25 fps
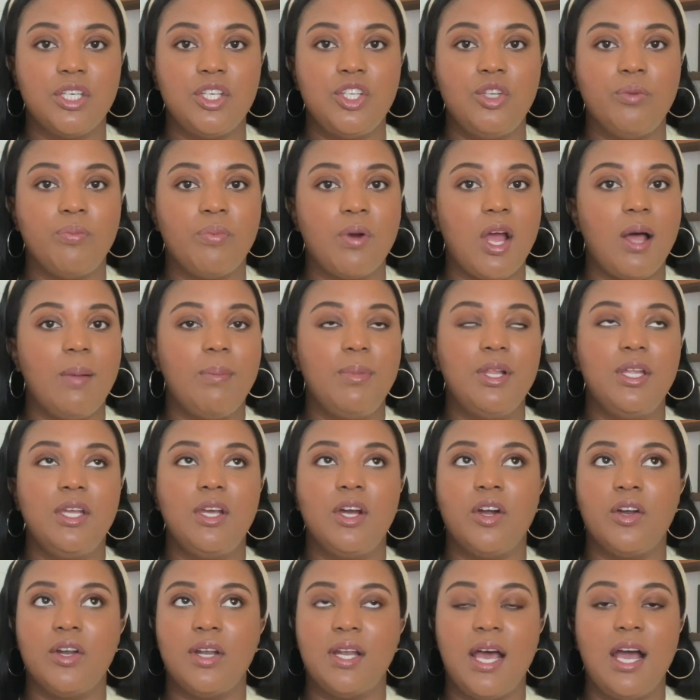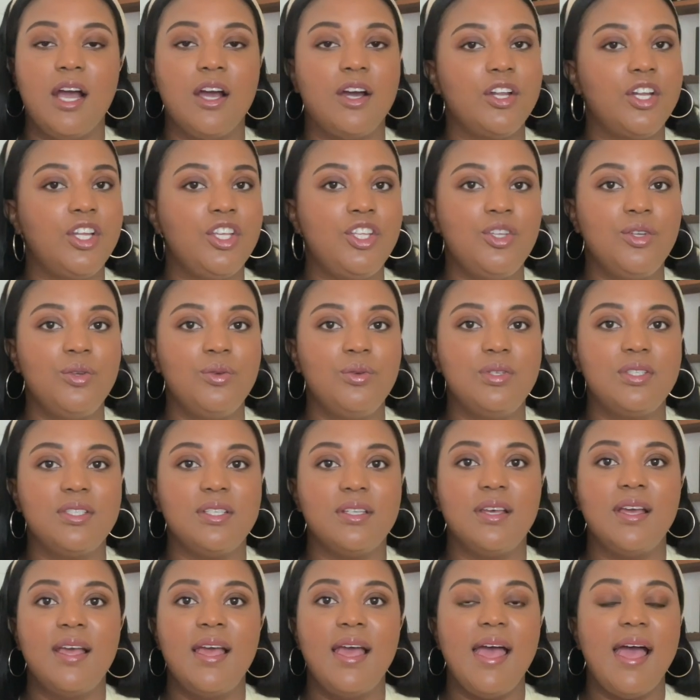You probably are not going to use
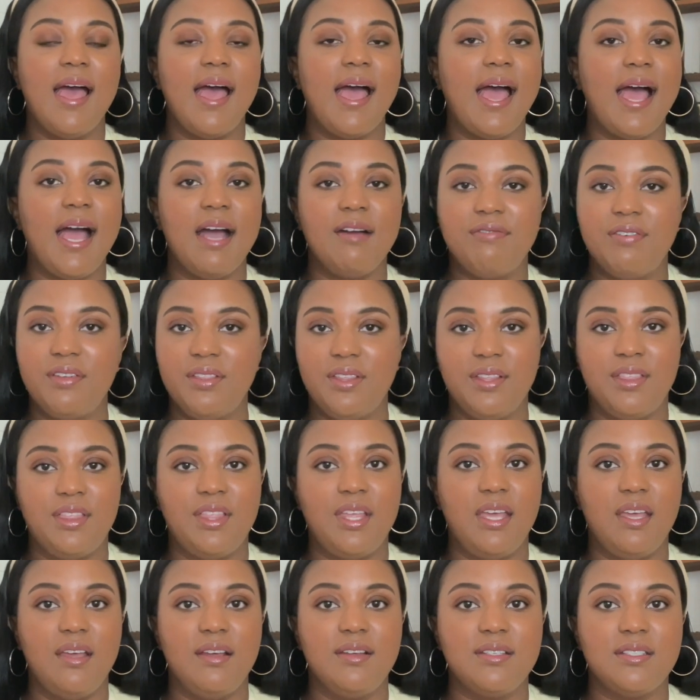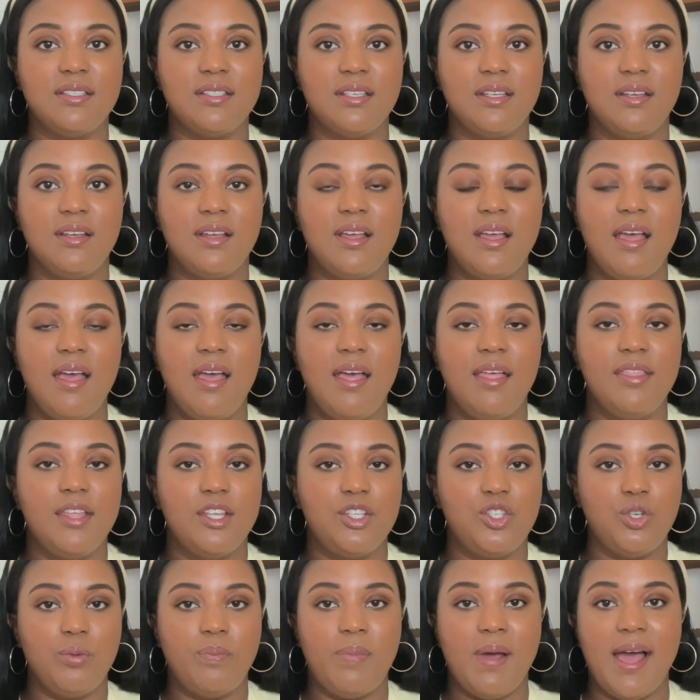half of the things
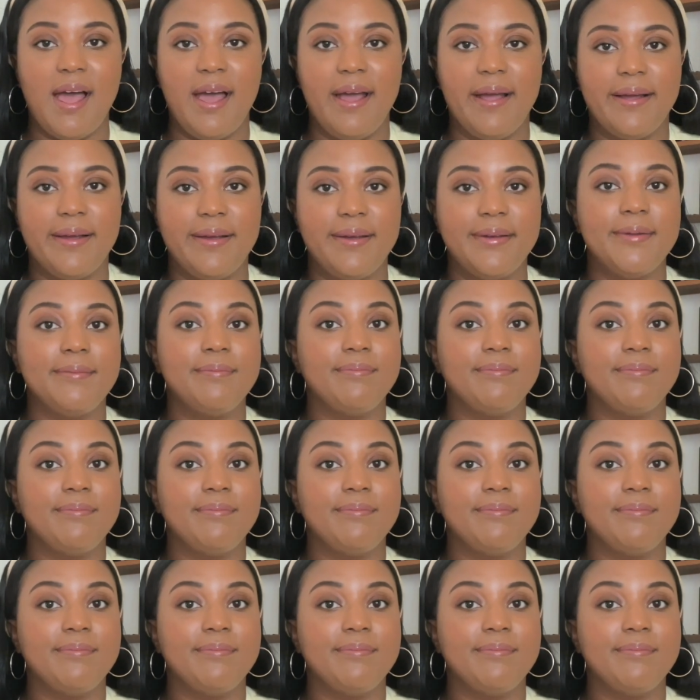that you pack.